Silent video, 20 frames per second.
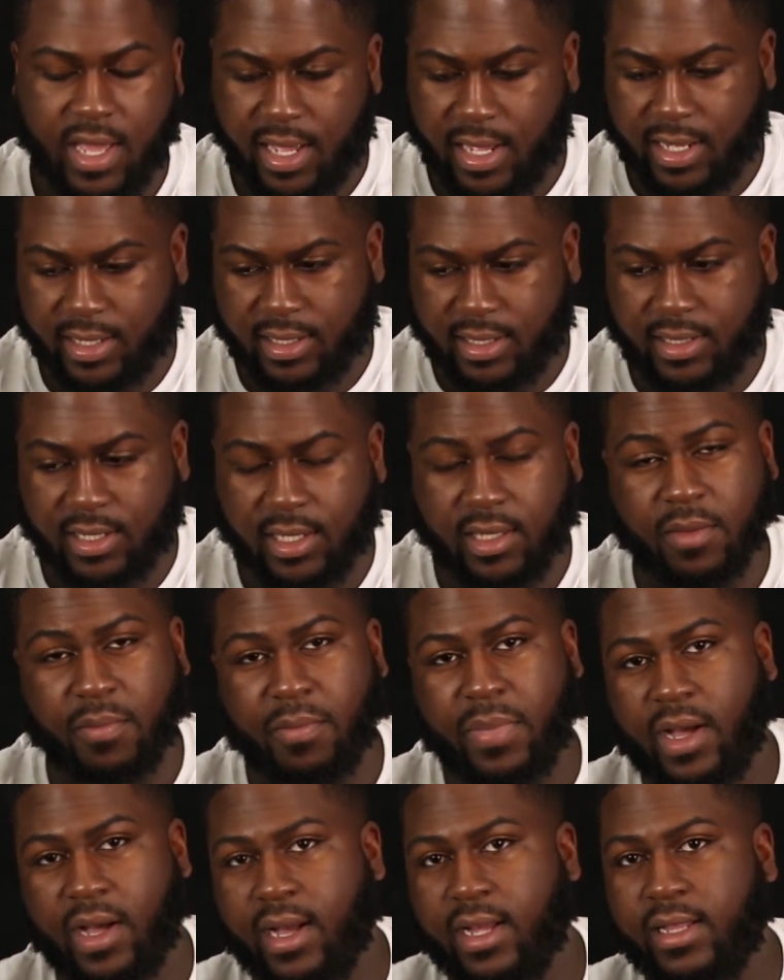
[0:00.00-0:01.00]
And to see the
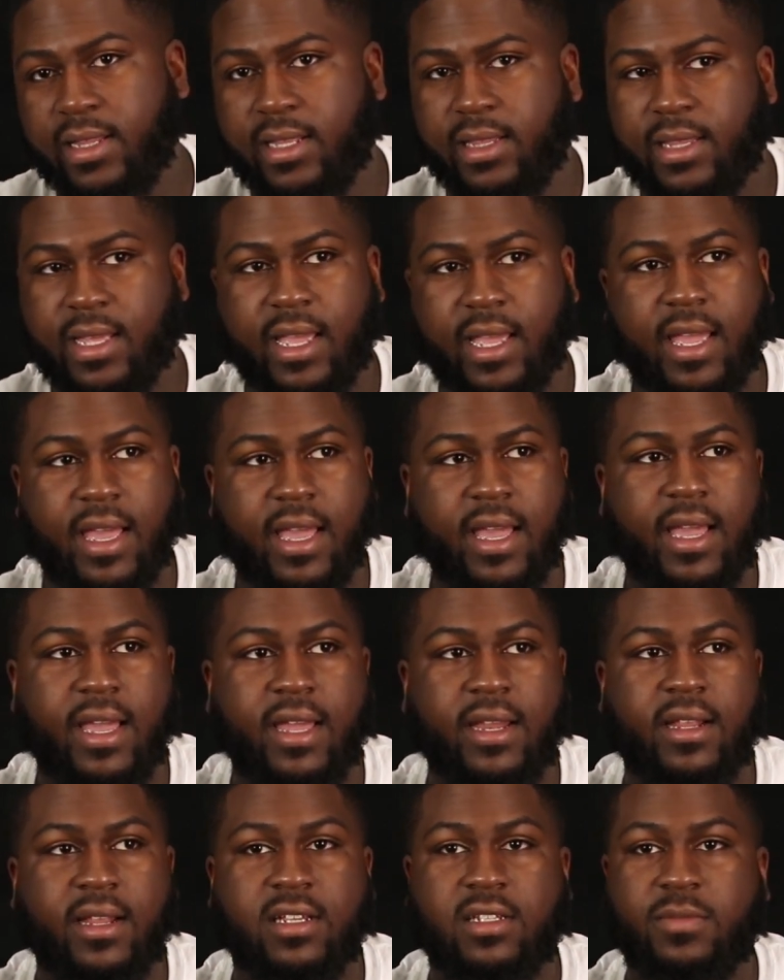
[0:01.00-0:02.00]
bond that they
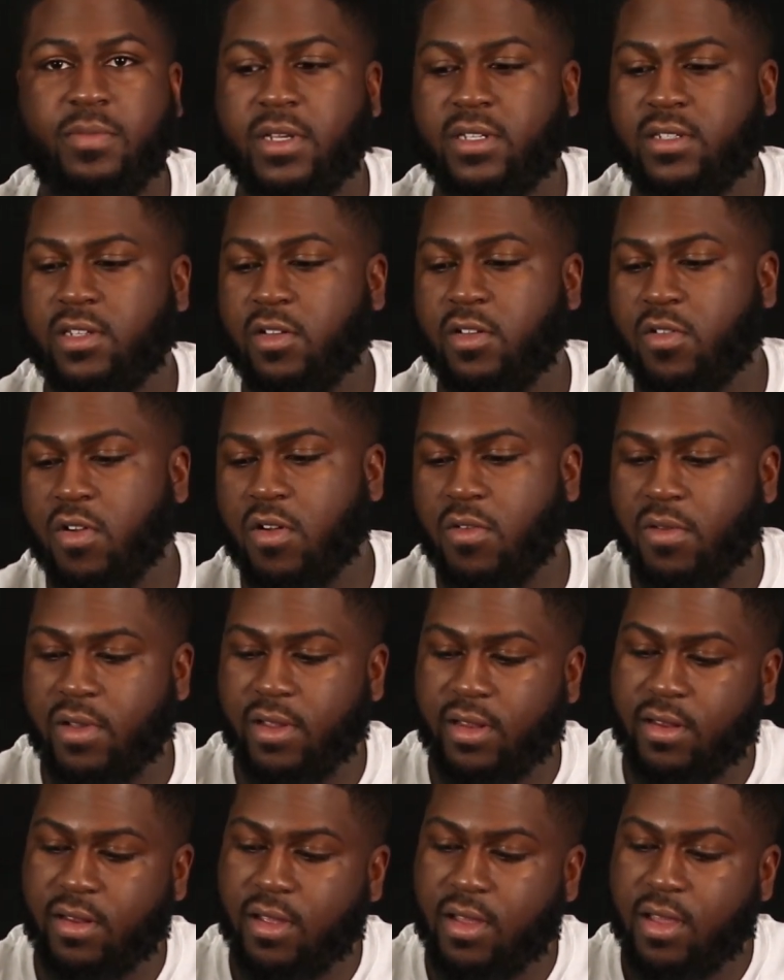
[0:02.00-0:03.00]
had, especially
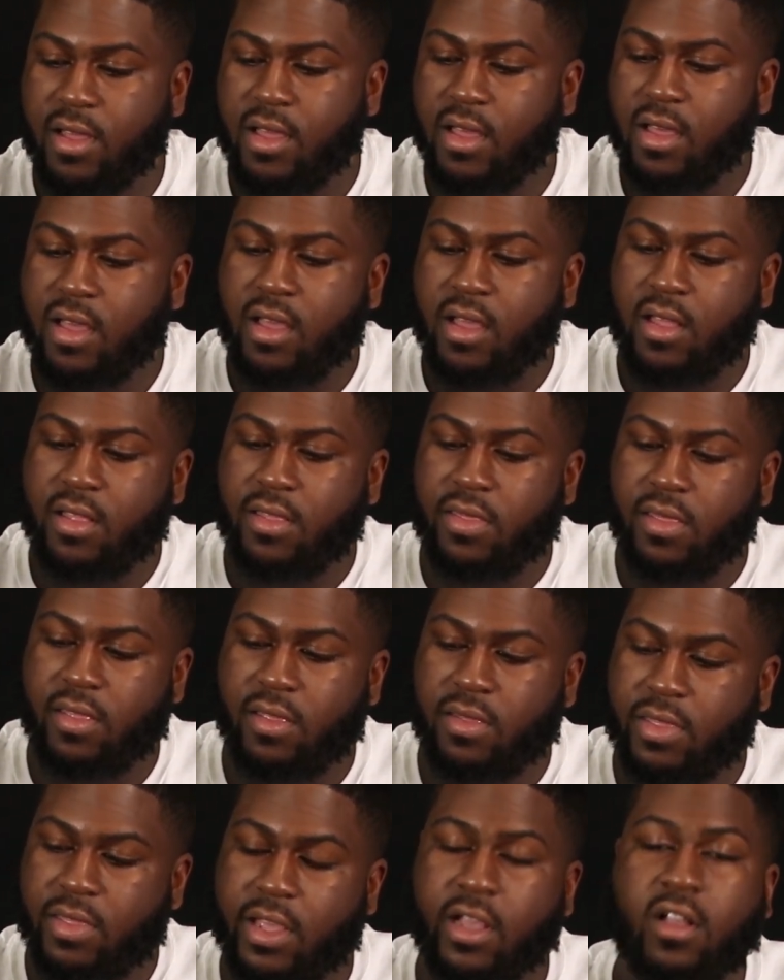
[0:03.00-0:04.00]
growing
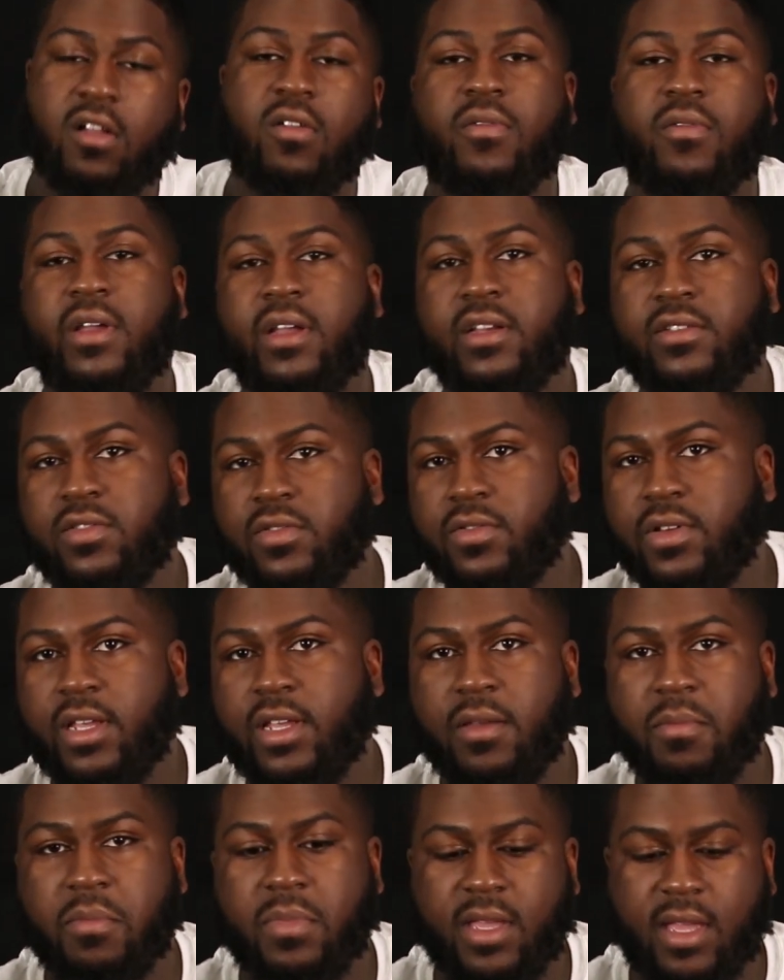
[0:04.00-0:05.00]
their careers through
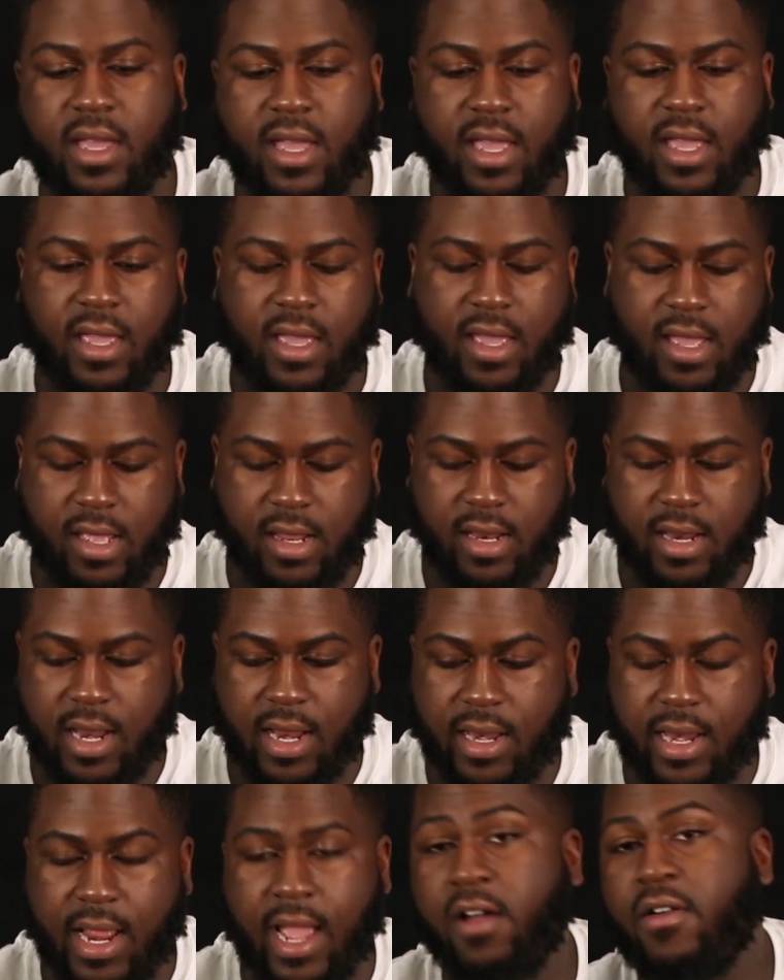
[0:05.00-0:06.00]
the NBA and
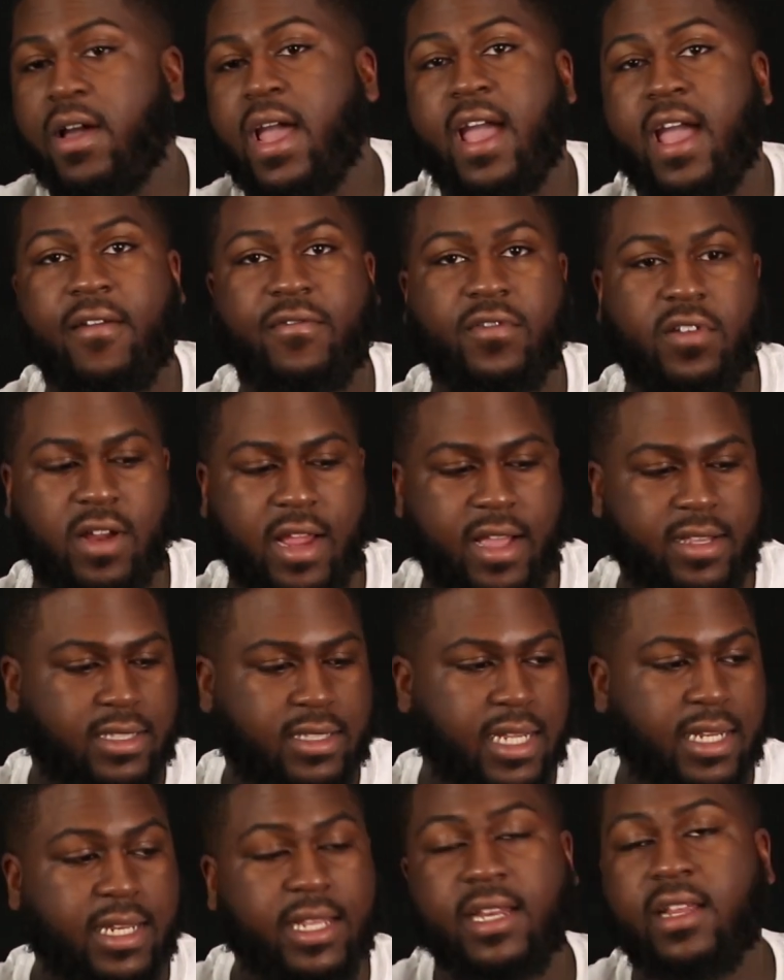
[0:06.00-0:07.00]
now after, as
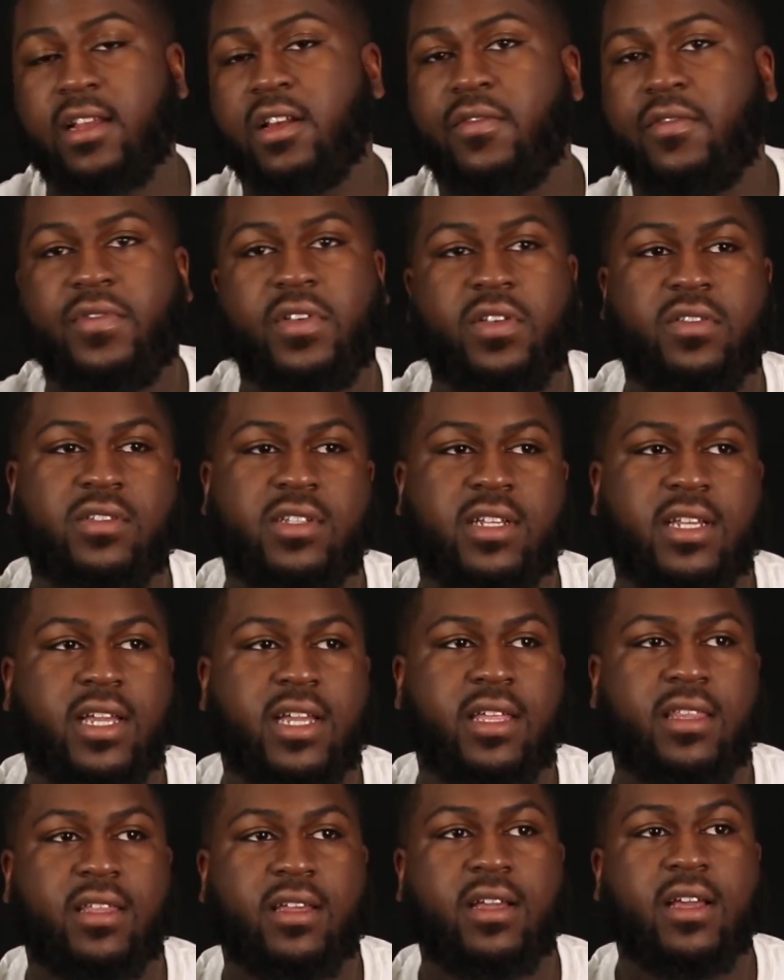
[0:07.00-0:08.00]
they did interviews
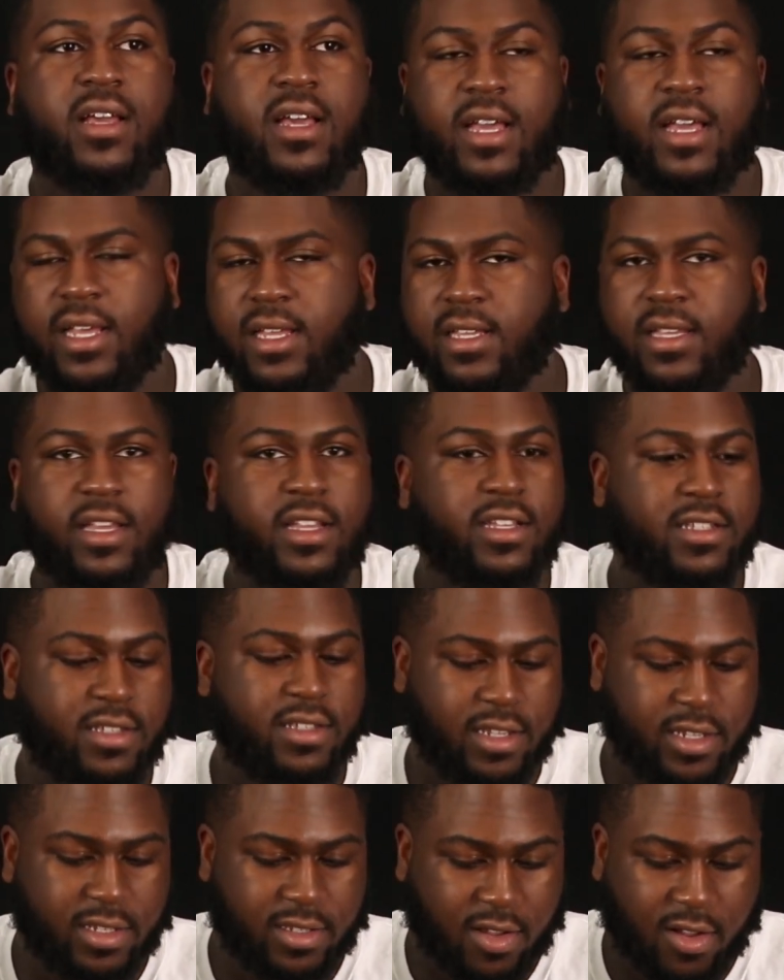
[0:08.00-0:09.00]
together,
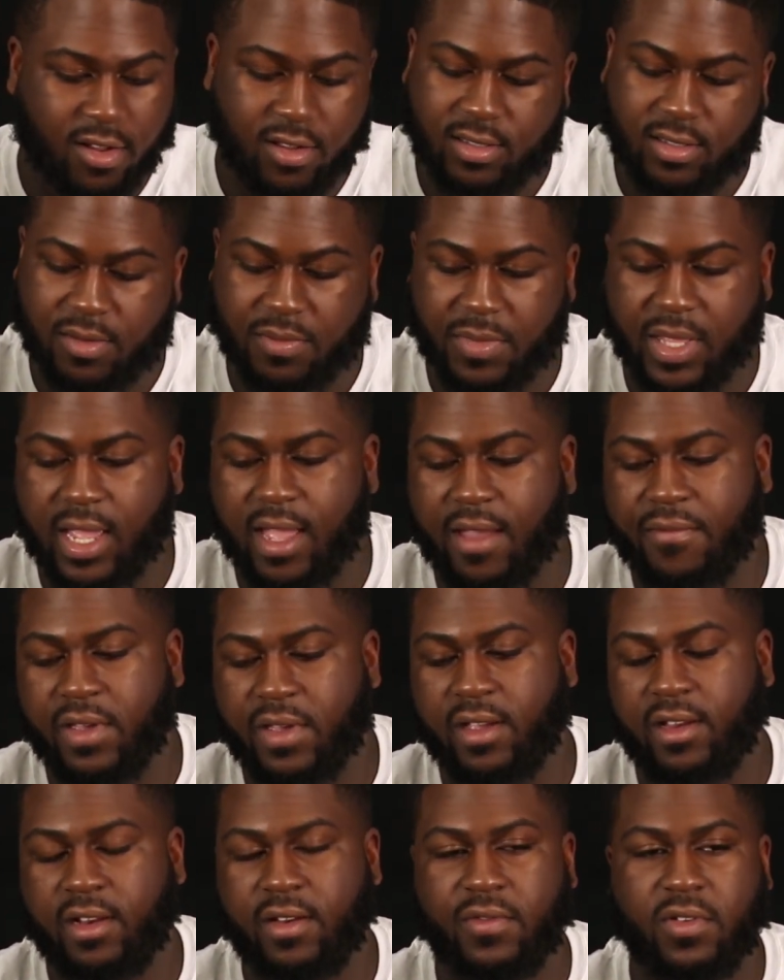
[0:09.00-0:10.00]
it's awesome. They have an
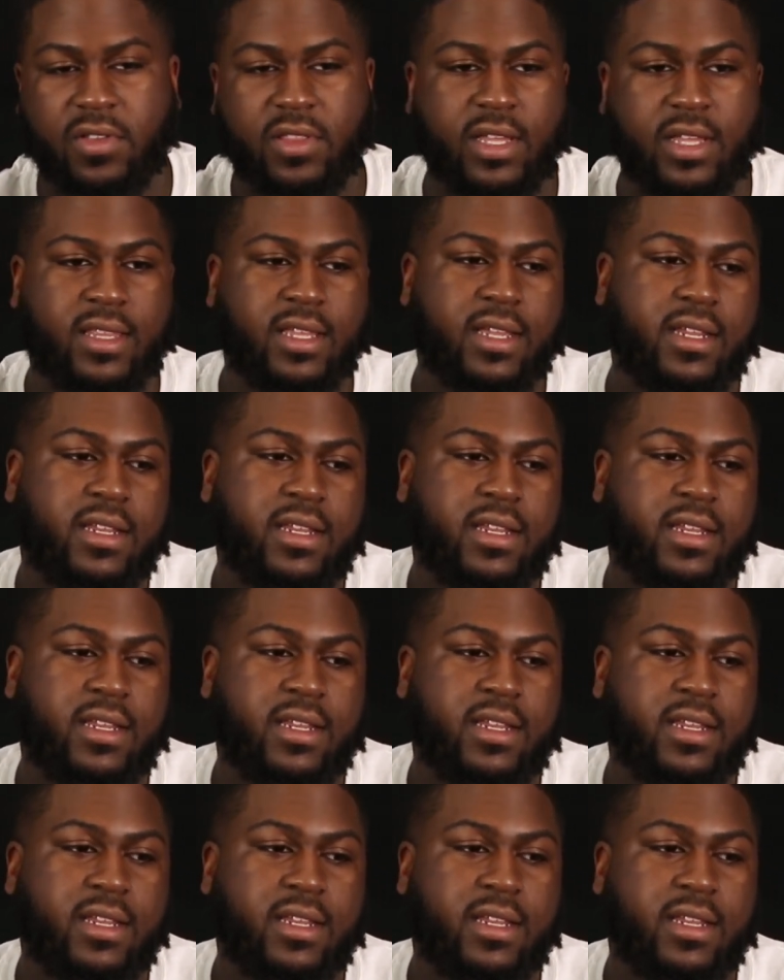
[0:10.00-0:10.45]
interview that they